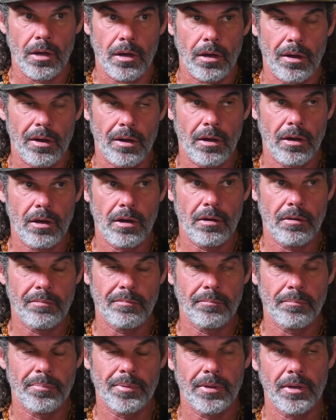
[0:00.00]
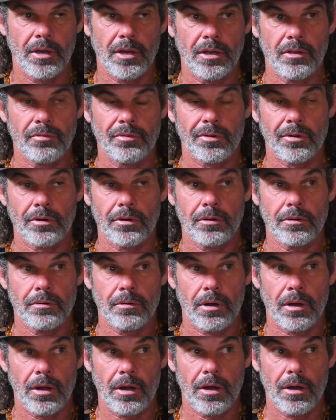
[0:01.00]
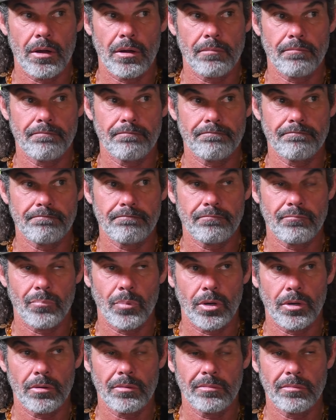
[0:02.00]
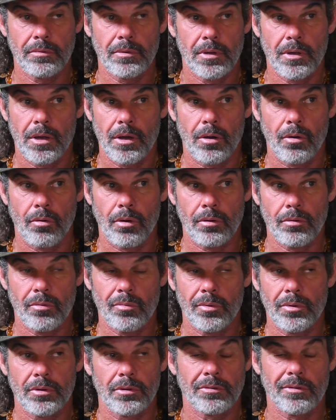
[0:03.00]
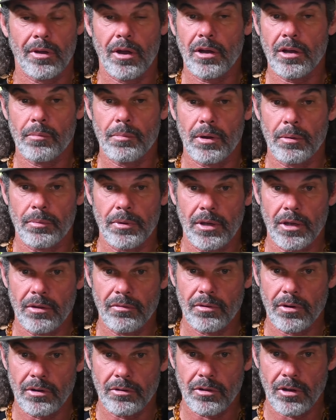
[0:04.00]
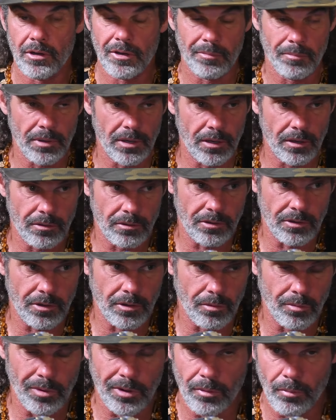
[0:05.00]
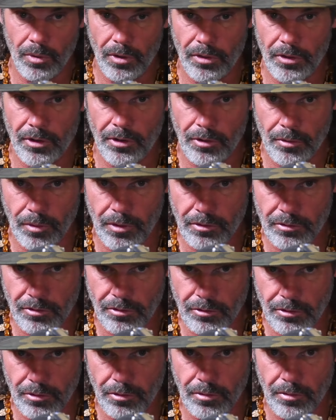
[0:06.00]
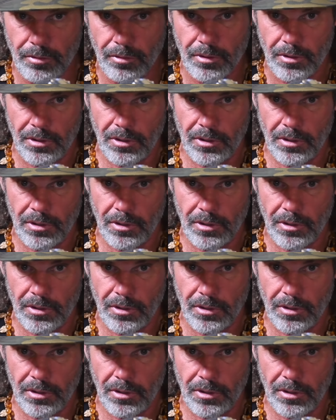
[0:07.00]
Behavior. Well, I don't really talk about behavior. I talk about what they're going to do.